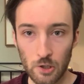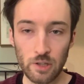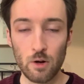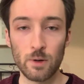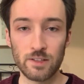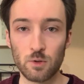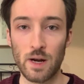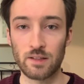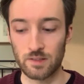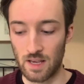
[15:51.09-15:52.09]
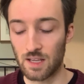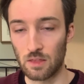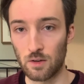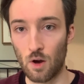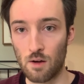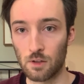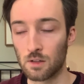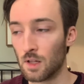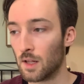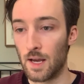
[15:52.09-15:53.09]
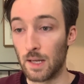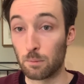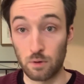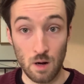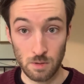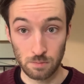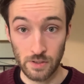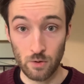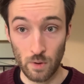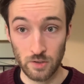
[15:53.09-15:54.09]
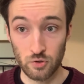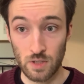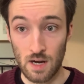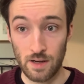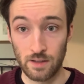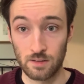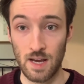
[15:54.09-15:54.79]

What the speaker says: You know, he's quite sick in the novel and probably going to die,